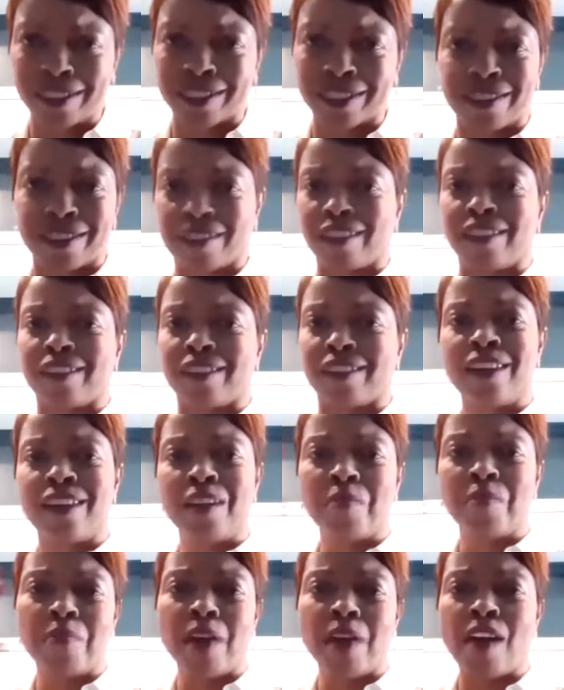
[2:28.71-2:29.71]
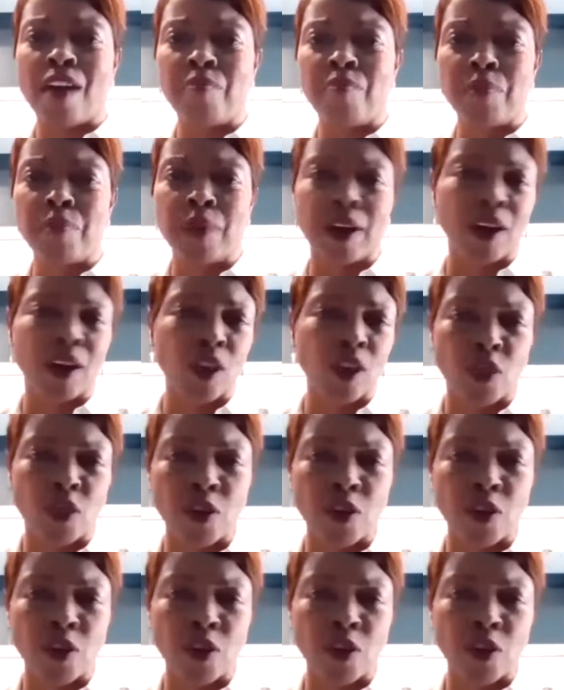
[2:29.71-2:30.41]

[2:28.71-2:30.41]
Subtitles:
Just like, I've been married